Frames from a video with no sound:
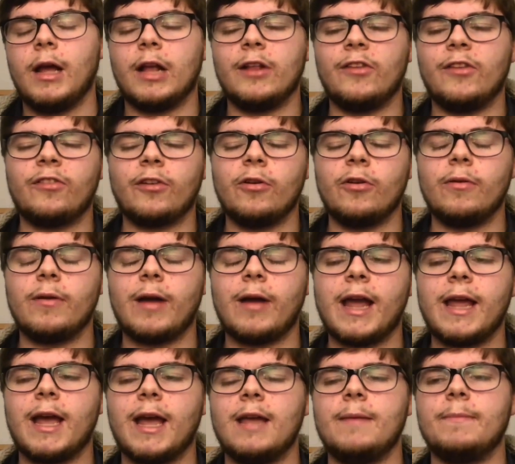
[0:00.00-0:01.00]
And so
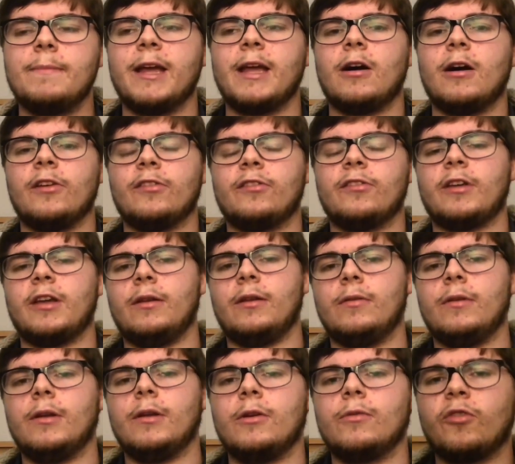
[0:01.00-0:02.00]
AA may ask in
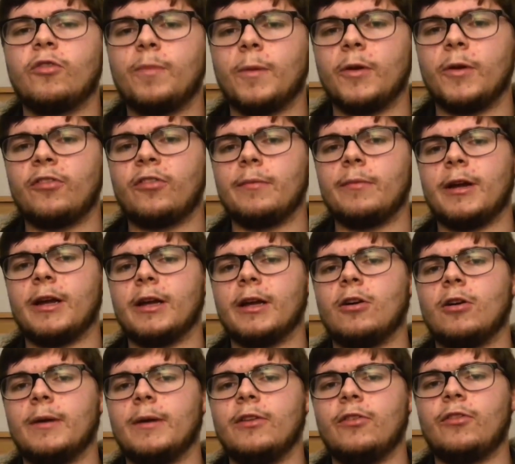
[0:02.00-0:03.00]
response to my
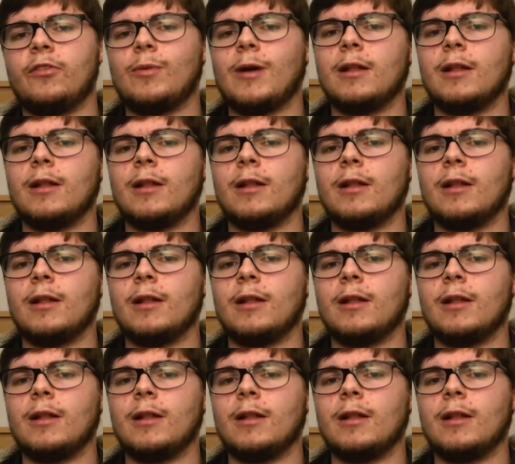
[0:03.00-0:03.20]
comments,